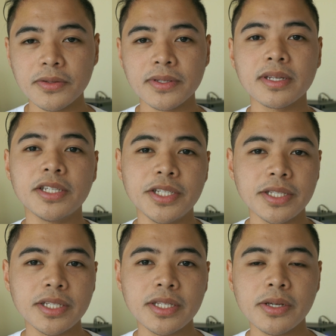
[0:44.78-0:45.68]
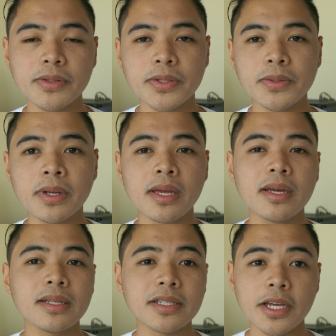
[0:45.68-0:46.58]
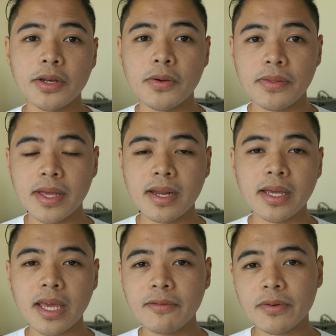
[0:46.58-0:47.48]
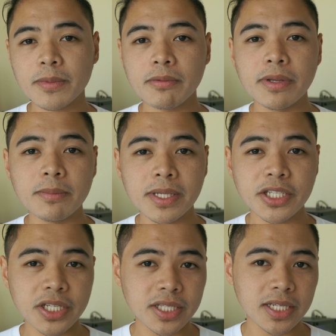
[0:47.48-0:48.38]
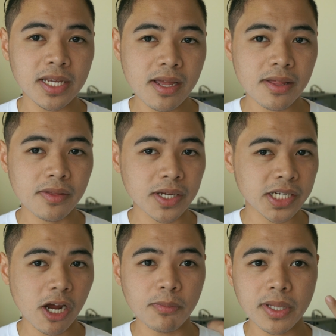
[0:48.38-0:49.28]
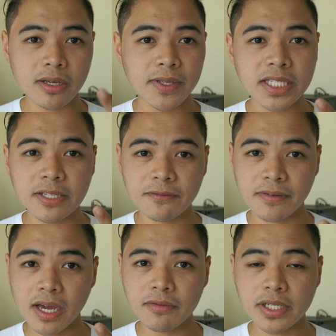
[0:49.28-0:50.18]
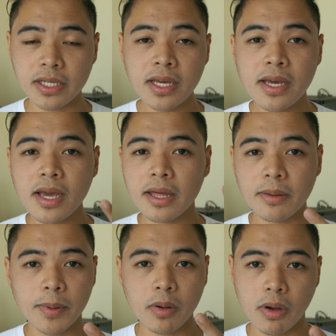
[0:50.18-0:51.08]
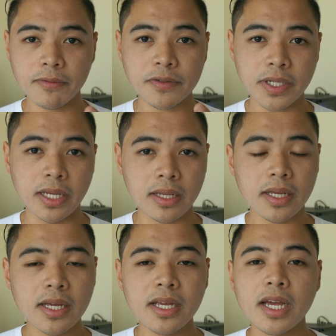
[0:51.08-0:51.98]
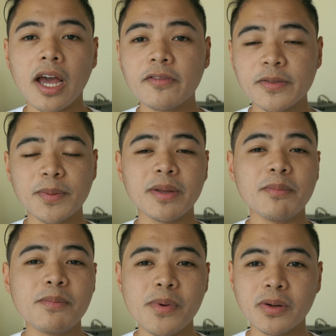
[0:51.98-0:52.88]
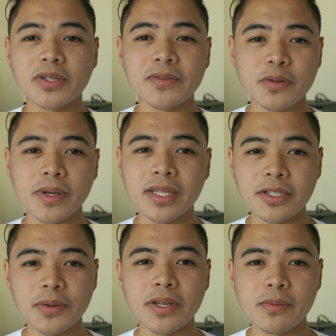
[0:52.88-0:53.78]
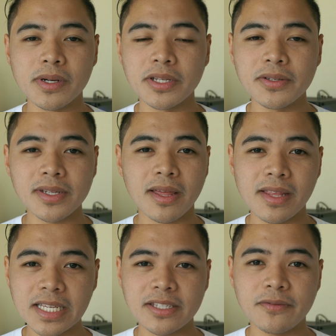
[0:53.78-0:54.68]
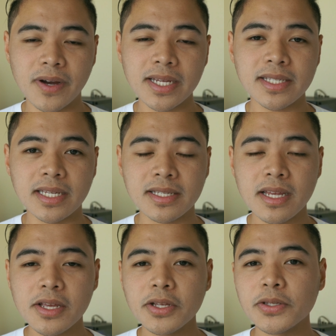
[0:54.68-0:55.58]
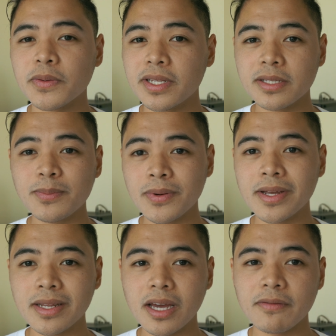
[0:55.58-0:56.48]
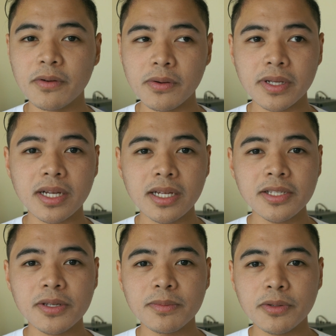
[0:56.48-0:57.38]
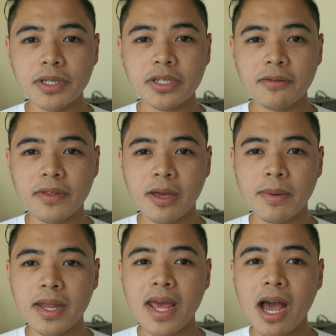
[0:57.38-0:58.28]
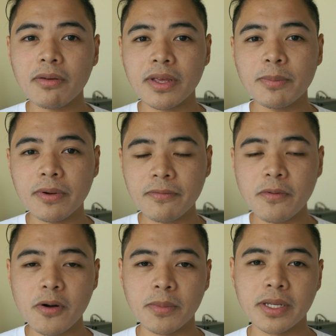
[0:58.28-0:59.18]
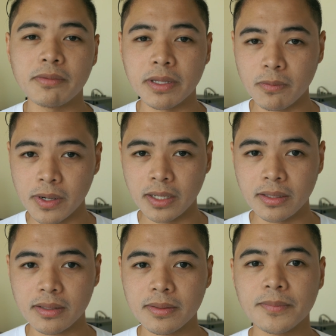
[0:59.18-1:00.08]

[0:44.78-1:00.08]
using the GT Neo 2, take note that I came from the Realme GT, the Xiaomi 11T 5G, and the Poco F3. I've spent most of 2021 using these devices, so at this point I've grown accustomed to each of them and how they perform in the real world.